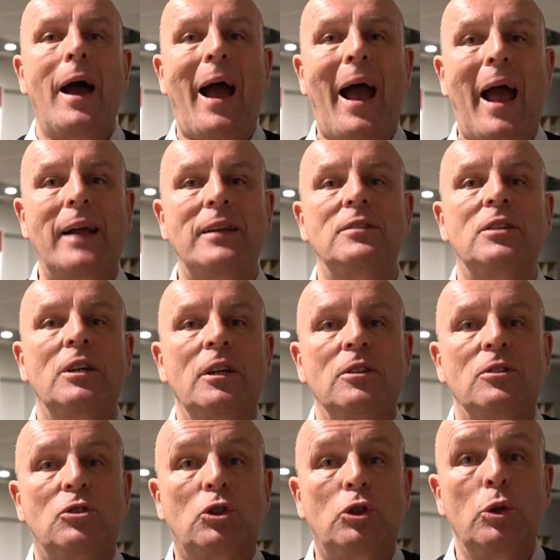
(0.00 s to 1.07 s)
and
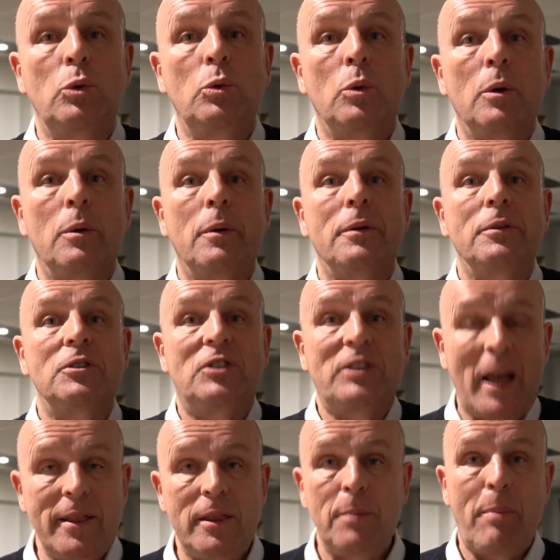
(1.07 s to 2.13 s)
to
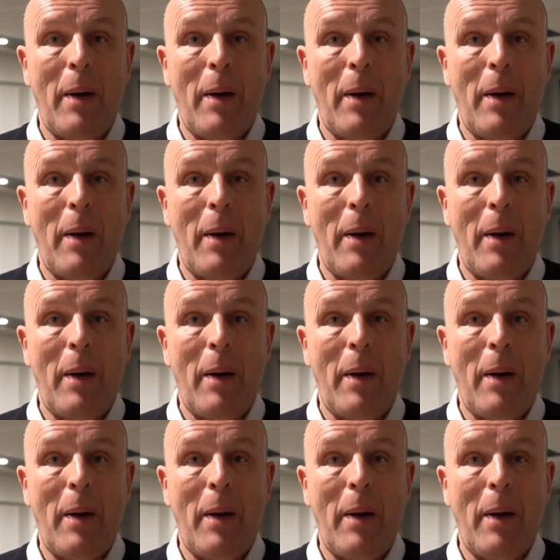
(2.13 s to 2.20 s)
set the